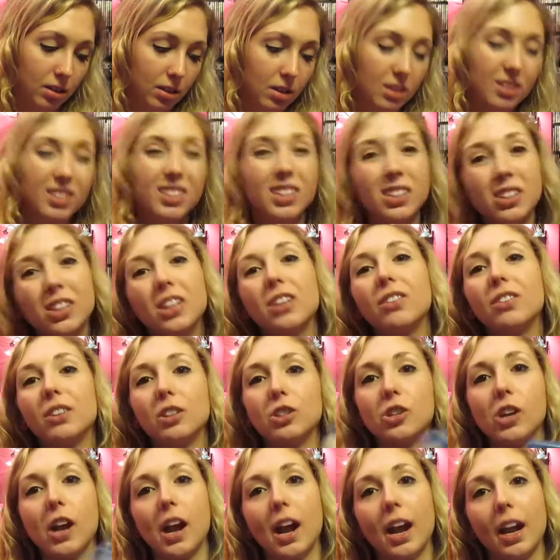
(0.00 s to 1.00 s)
still give it a
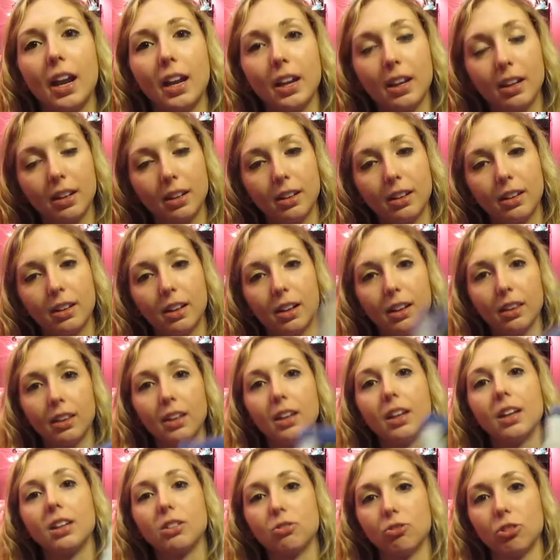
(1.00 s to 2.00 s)
try. I
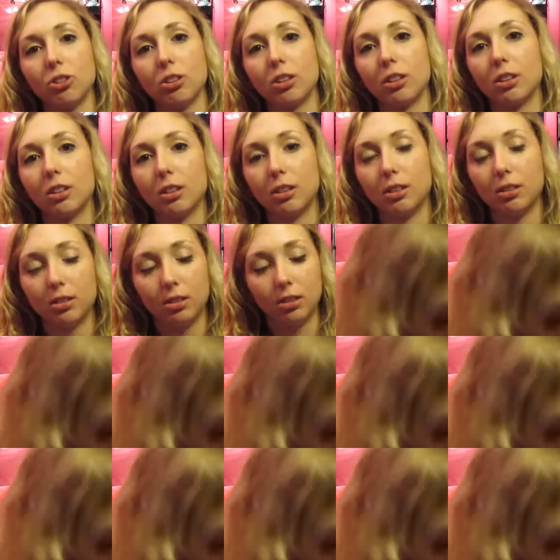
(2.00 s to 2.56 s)
think it's really good.